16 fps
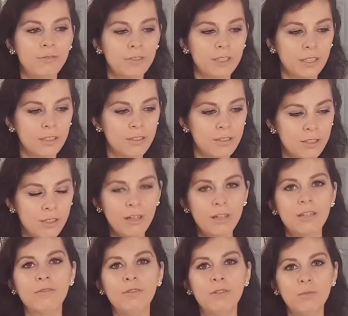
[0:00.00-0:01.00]
a ton
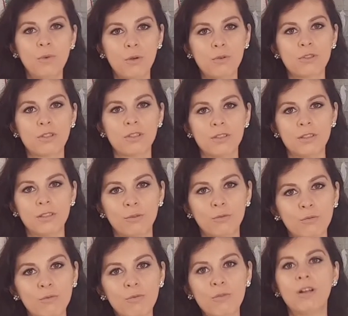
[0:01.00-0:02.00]
of emotions that
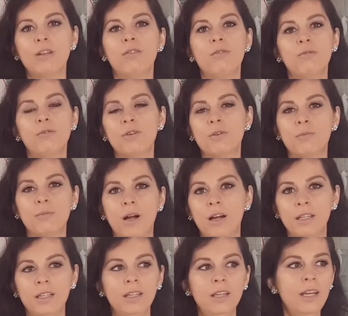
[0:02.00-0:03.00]
run through your
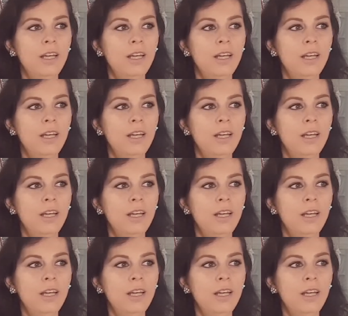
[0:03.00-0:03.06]
body.